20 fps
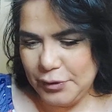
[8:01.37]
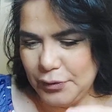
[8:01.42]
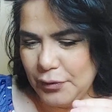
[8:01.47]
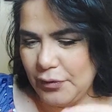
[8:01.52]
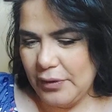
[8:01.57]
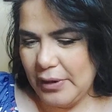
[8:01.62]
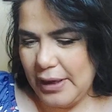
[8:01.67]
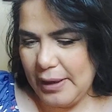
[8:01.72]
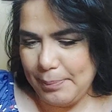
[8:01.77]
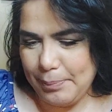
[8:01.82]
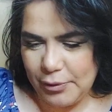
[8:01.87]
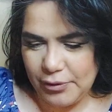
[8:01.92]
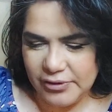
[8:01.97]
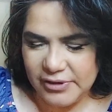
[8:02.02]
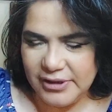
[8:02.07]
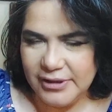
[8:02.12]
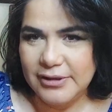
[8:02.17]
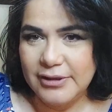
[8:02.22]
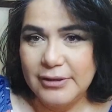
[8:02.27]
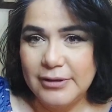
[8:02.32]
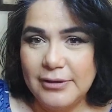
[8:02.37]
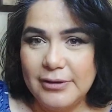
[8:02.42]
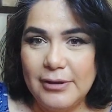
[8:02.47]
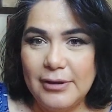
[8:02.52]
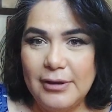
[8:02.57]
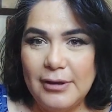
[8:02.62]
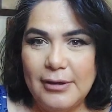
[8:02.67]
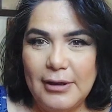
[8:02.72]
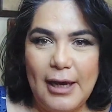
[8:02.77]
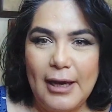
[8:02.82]
you know, a point
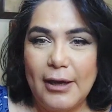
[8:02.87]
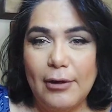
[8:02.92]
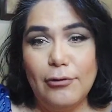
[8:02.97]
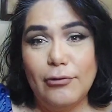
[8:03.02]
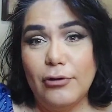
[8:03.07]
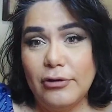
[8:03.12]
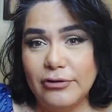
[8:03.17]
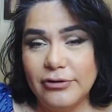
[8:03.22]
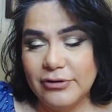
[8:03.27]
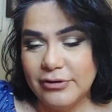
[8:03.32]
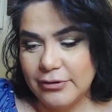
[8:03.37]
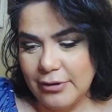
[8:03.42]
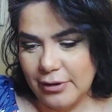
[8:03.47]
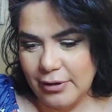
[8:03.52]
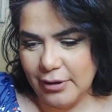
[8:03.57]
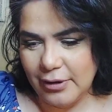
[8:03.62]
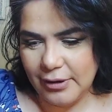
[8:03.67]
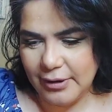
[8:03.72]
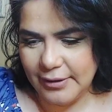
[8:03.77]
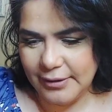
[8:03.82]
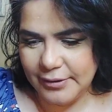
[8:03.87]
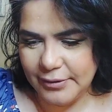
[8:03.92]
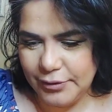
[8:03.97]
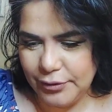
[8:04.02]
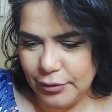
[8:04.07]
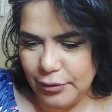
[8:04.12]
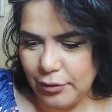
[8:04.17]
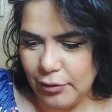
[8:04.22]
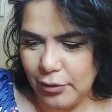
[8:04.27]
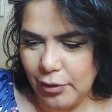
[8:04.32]
across,
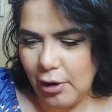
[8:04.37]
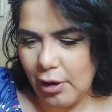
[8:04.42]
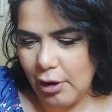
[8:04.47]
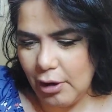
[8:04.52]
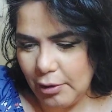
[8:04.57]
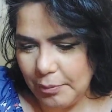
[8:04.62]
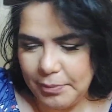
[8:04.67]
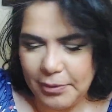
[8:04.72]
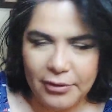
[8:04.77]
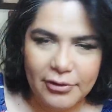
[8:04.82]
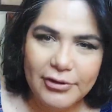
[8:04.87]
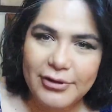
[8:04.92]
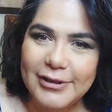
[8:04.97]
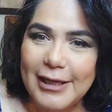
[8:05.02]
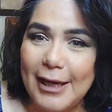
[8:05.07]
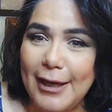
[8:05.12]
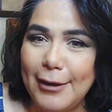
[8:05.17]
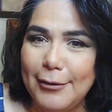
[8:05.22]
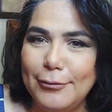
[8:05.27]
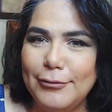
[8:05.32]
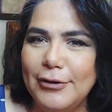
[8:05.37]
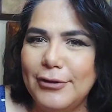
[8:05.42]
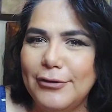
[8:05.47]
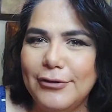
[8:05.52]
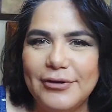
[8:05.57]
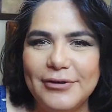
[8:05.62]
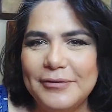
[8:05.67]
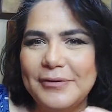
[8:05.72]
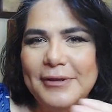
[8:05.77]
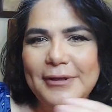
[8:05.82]
you know, up or down,
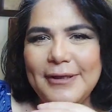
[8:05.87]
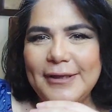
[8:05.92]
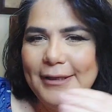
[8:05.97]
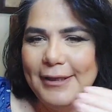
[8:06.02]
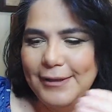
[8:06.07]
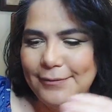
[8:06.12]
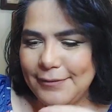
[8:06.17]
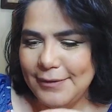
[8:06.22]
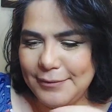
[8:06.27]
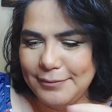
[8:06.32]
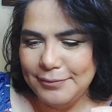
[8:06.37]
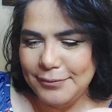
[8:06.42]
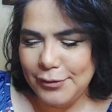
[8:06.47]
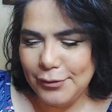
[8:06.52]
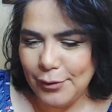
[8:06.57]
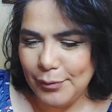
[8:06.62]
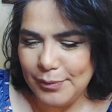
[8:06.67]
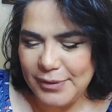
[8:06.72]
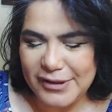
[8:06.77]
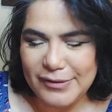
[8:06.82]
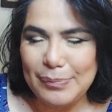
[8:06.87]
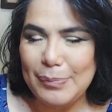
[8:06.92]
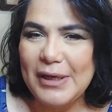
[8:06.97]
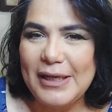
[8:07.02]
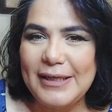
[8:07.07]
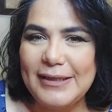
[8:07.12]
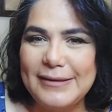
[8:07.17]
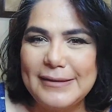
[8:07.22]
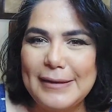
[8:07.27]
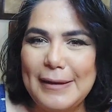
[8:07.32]
or even, you know,
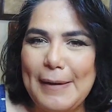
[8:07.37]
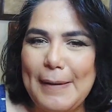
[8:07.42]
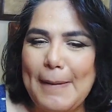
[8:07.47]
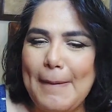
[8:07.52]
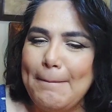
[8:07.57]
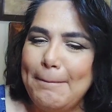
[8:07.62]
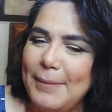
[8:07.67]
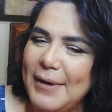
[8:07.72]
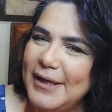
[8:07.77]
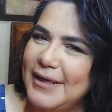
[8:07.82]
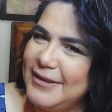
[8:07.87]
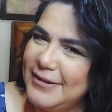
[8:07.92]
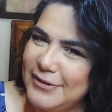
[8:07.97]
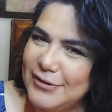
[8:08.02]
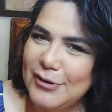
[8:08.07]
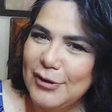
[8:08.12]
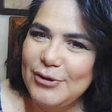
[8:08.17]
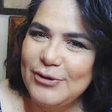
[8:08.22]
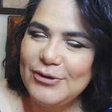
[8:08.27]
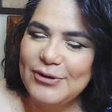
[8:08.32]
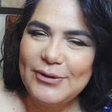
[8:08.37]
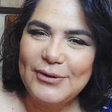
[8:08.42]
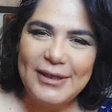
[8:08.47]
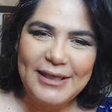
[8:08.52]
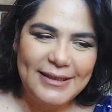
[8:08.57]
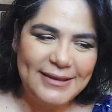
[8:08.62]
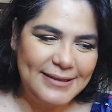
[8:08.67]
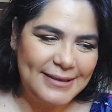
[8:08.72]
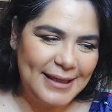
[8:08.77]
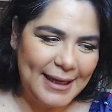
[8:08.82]
misplaced. But it's also
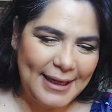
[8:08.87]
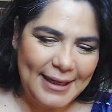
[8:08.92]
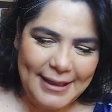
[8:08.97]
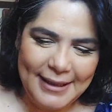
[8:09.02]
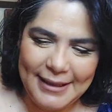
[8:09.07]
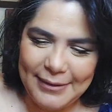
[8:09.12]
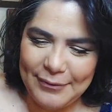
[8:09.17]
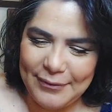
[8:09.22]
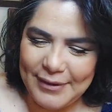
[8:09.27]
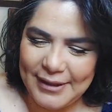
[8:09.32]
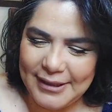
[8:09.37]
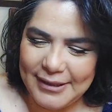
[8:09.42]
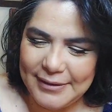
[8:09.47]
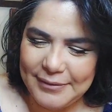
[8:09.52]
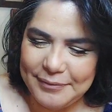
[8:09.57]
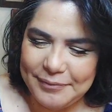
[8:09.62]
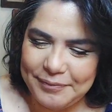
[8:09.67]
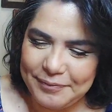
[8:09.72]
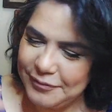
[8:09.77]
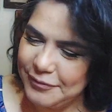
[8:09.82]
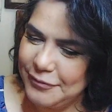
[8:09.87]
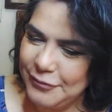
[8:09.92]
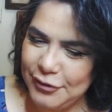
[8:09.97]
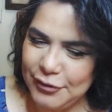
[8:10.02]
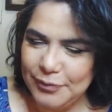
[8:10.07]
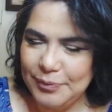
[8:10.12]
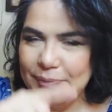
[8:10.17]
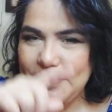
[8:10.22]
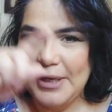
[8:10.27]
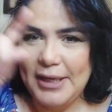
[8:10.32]
exciting when
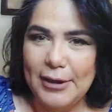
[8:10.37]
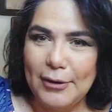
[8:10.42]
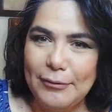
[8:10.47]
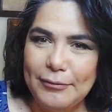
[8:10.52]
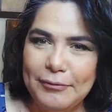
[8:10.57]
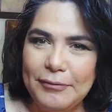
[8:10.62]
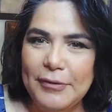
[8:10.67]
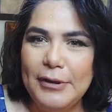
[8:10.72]
you make